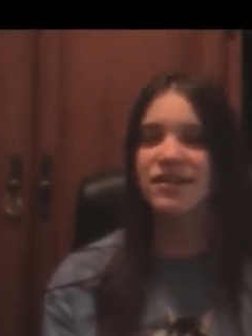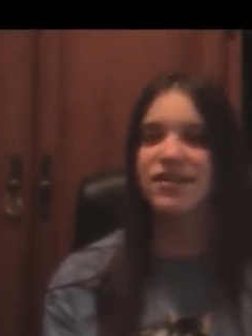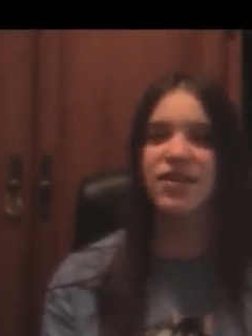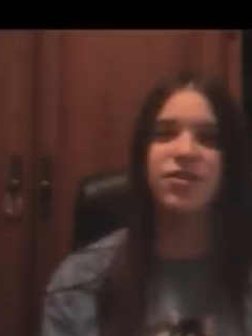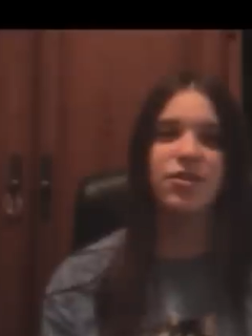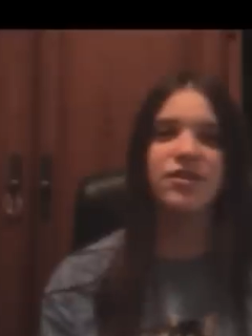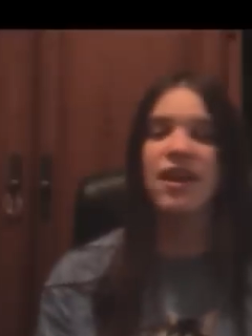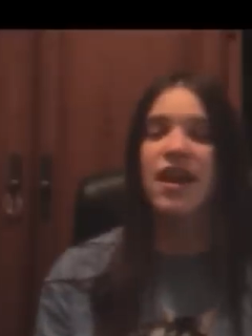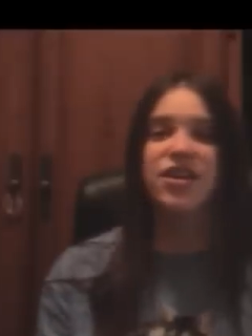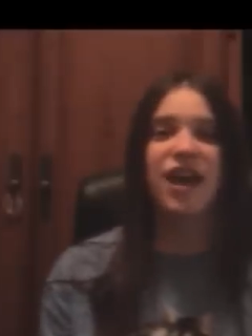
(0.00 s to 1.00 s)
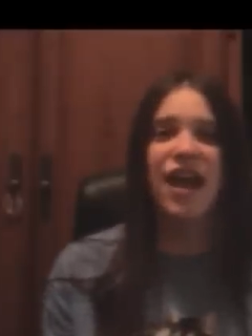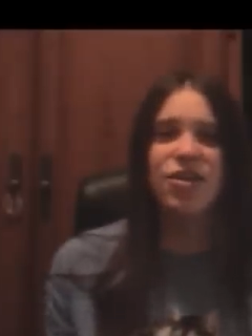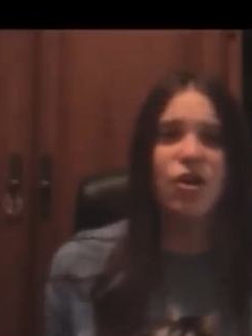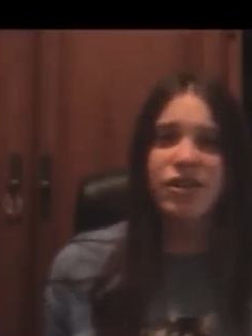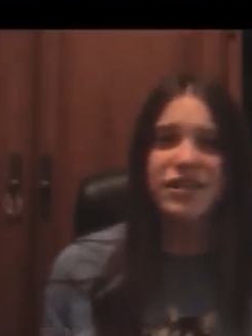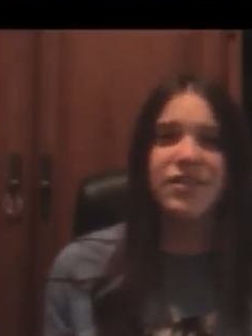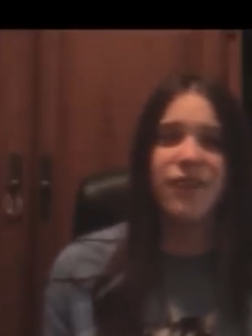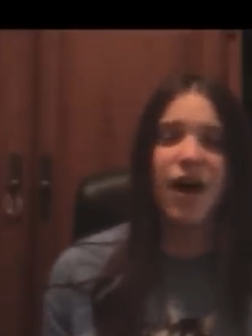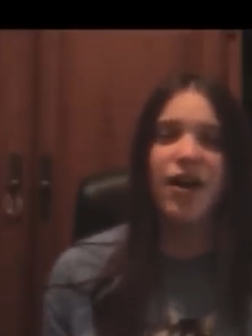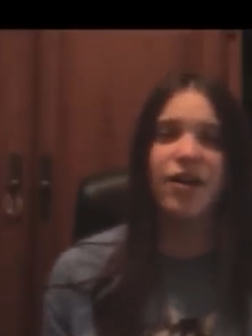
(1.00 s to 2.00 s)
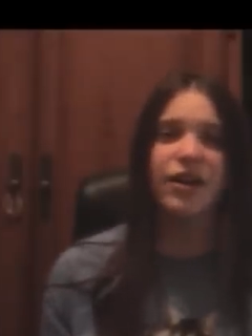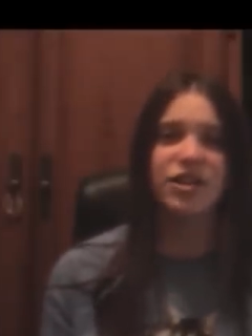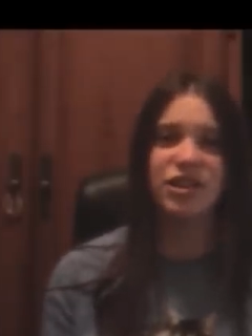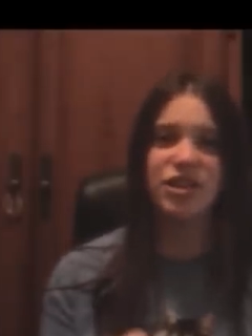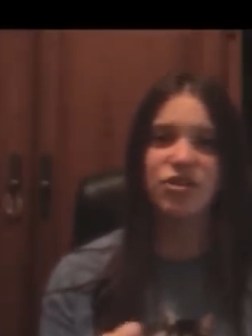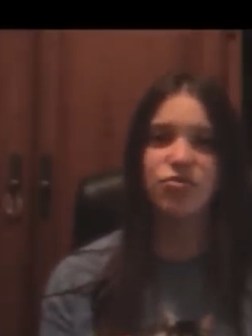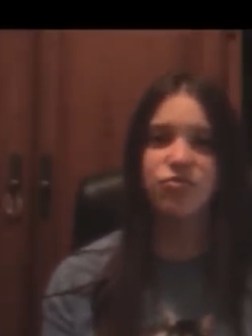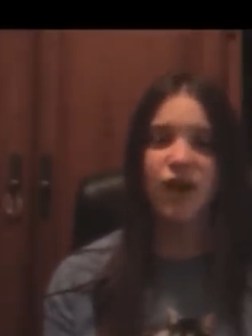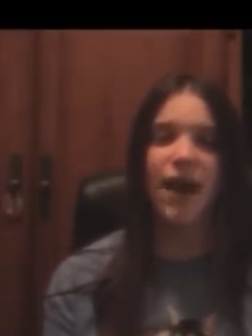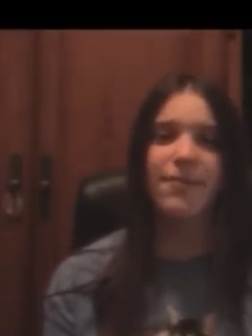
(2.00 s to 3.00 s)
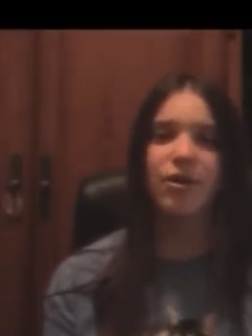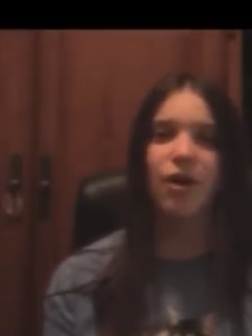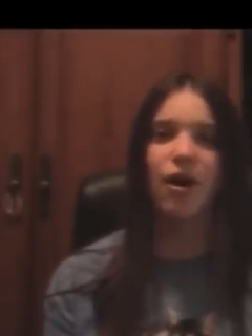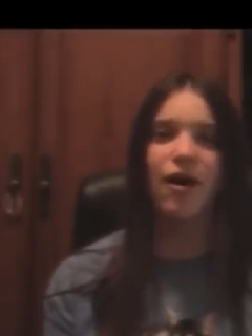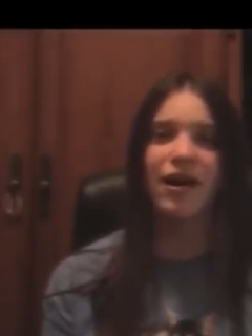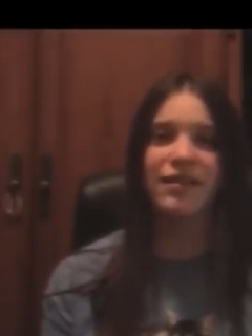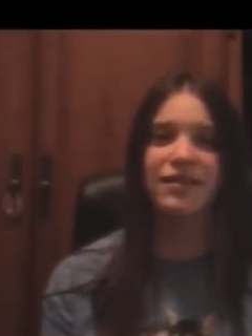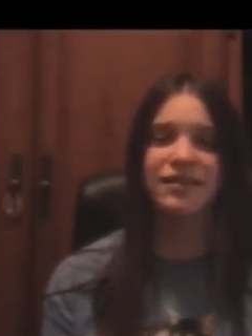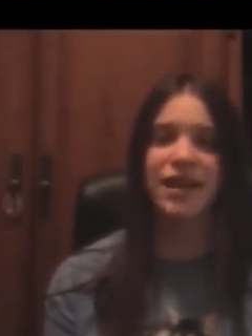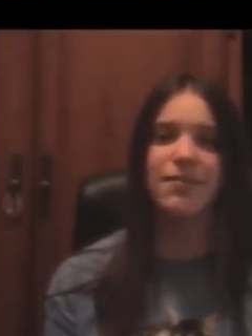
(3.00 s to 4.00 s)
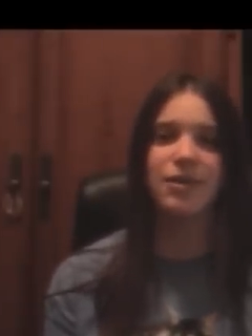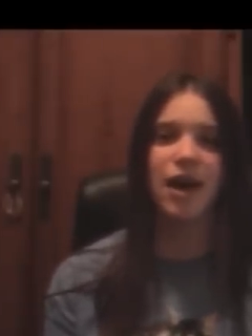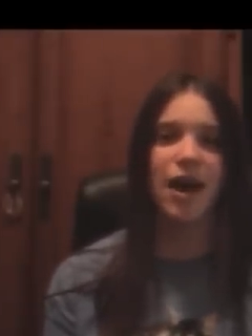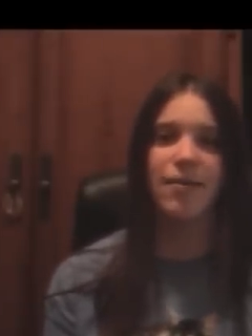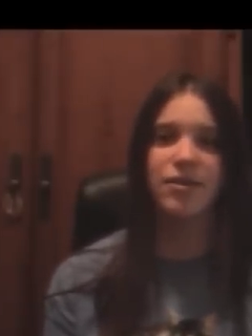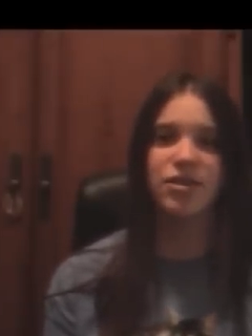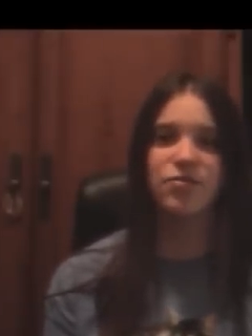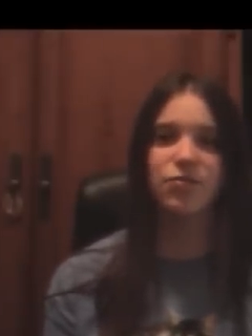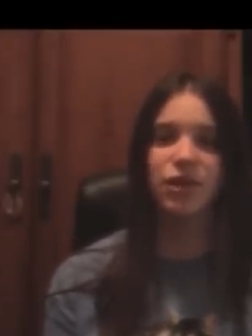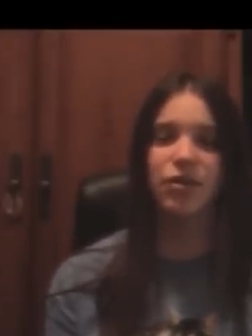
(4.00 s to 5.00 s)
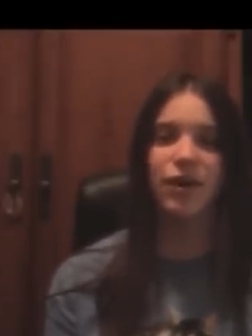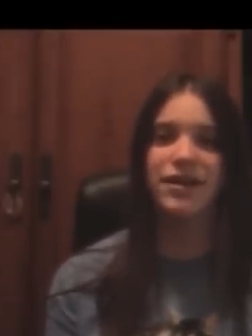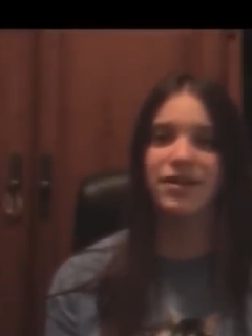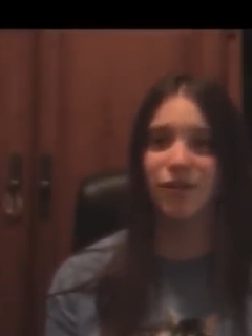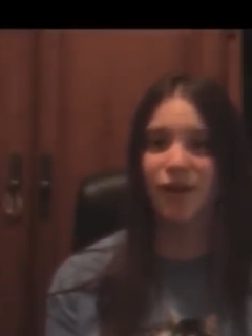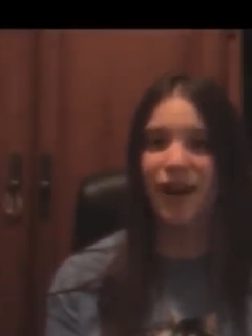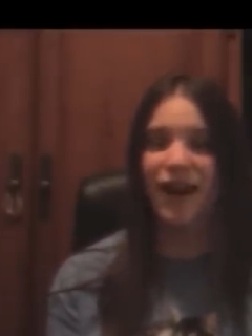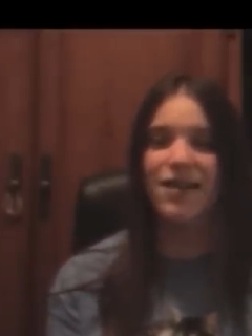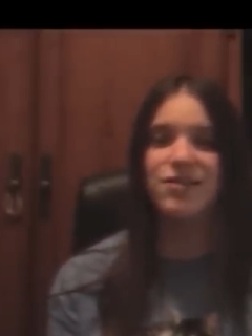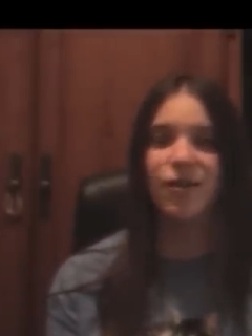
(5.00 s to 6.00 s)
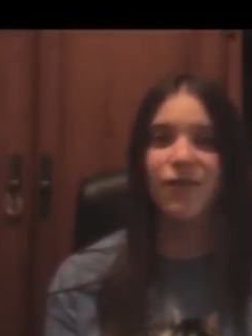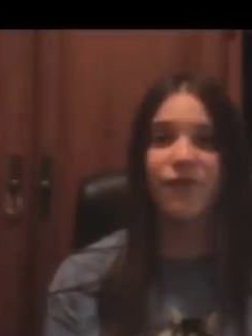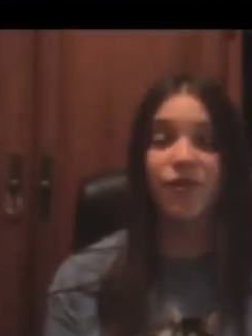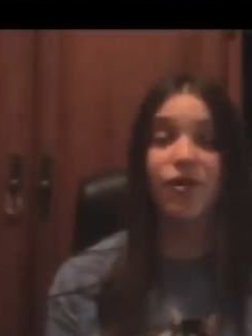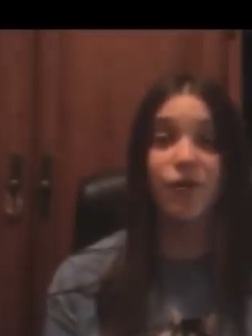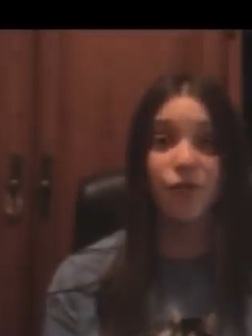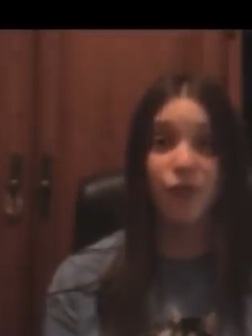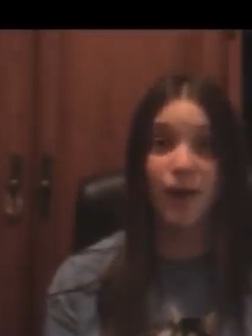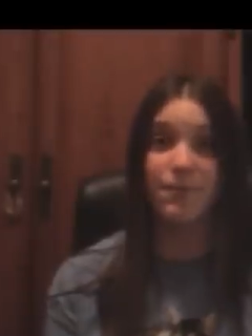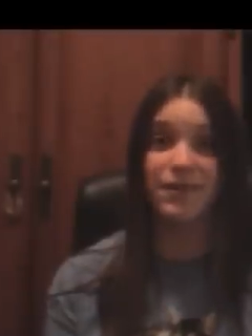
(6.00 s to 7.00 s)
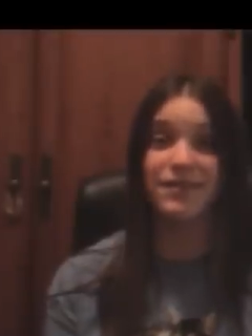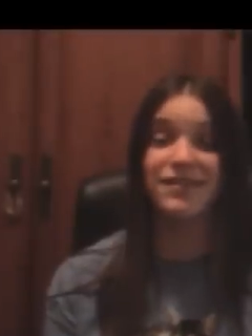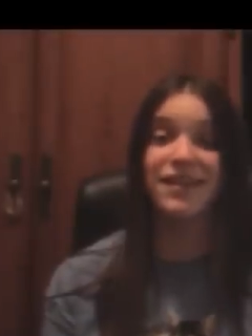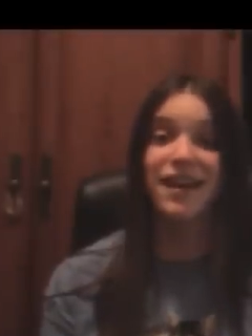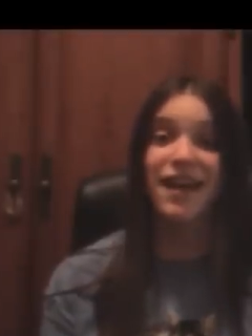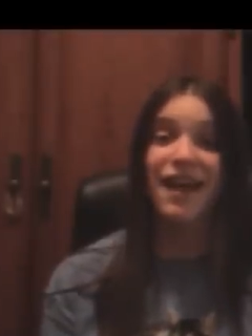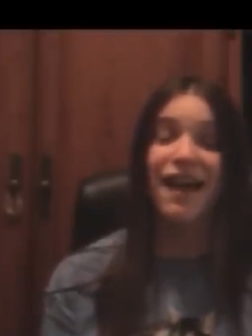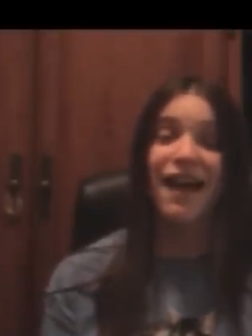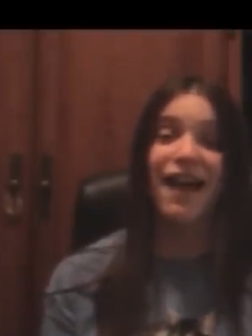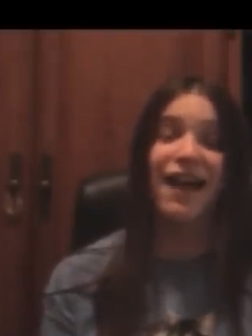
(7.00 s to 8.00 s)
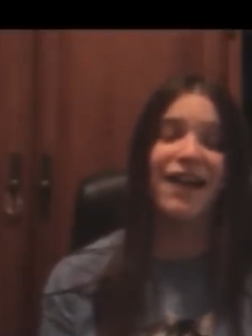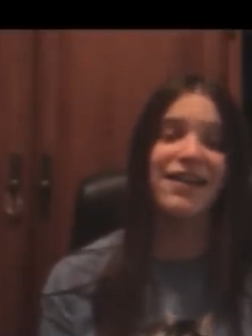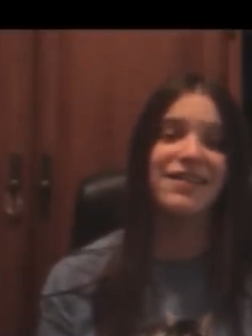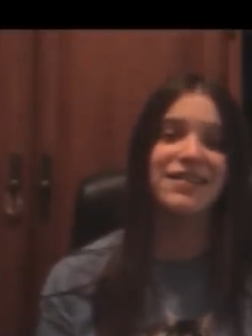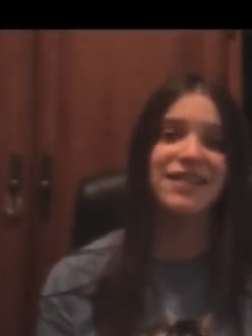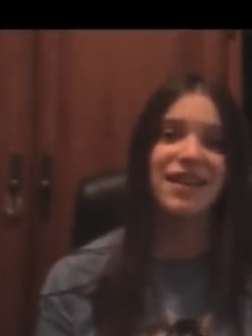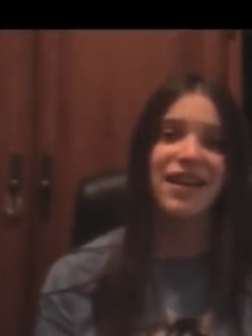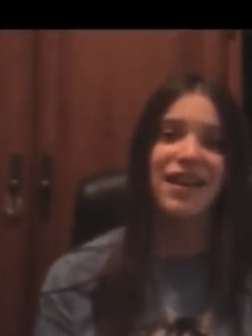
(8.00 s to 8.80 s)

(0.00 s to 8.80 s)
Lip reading: scissors. She has all this stuff on her, and she can just grab it all at the same time. It's just really crazy. Her hands are full of weapons. And